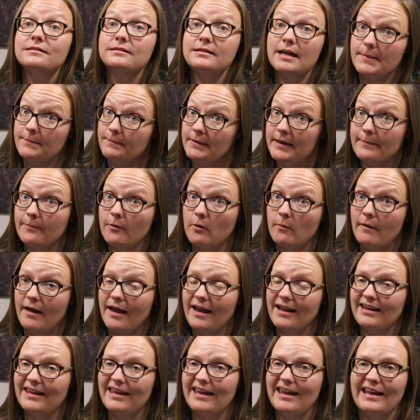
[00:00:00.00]
some people
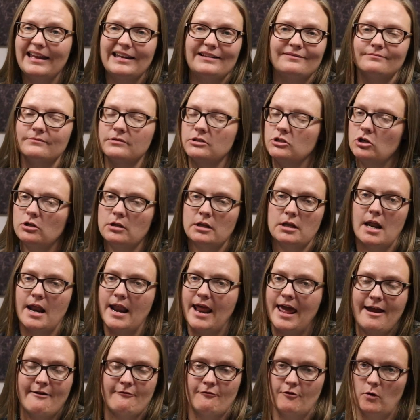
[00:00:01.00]
may need, certainly not
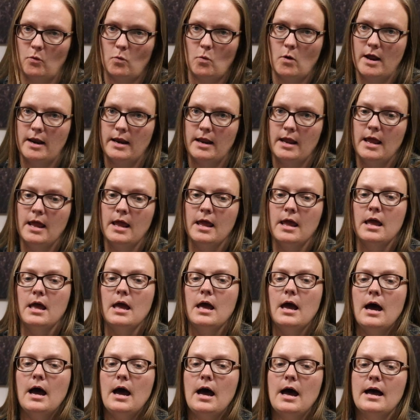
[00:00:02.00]
everyone.
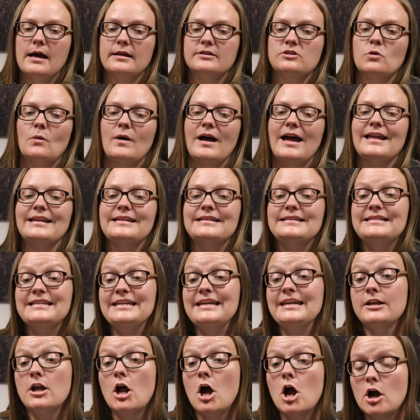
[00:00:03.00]
Uh, so, a uh,
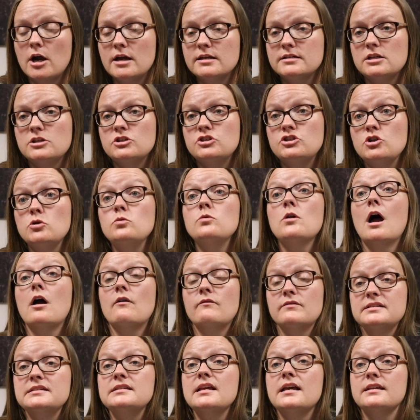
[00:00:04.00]
DNR is a do
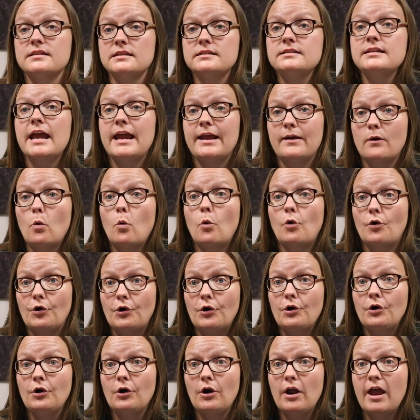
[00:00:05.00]
not resuscitate
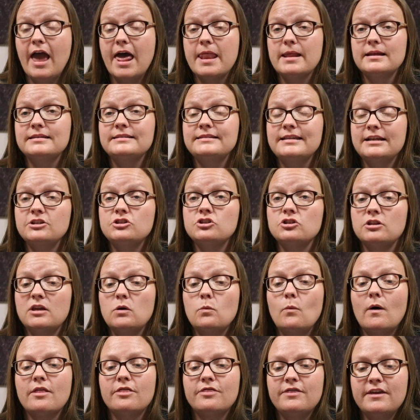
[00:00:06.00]
order. And essentially,
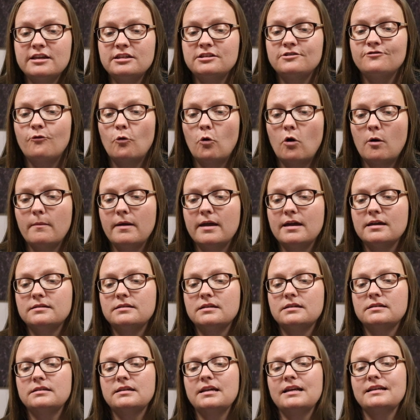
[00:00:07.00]
what this form is, is